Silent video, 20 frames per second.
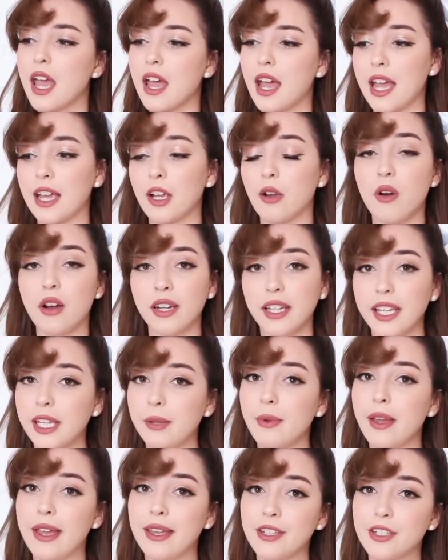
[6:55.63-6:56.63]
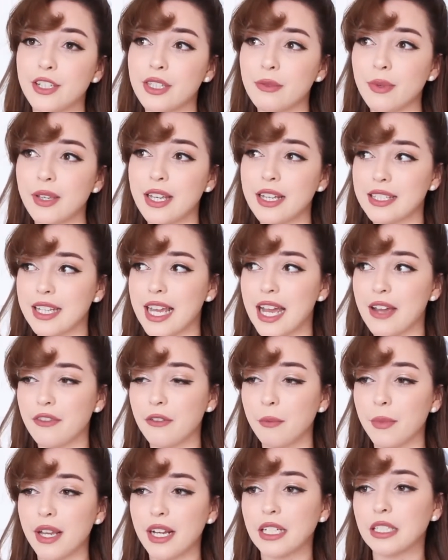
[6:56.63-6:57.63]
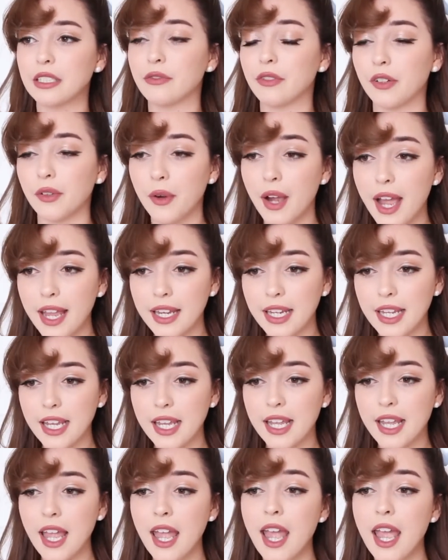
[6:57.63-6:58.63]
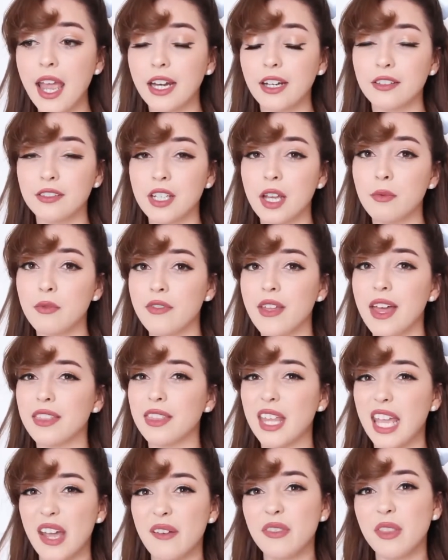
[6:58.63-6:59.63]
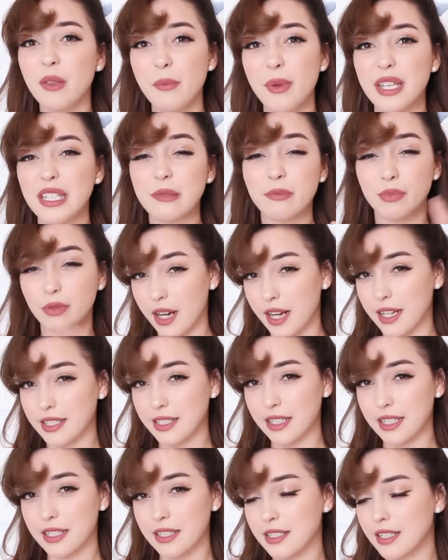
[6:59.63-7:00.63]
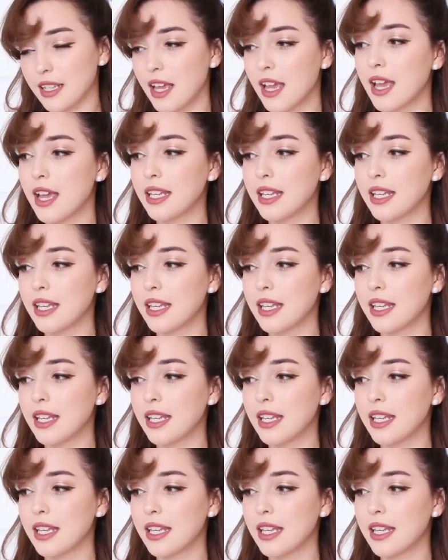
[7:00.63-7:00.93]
I go on eBay just because they have the biggest variety, and on top of that they have the best prices.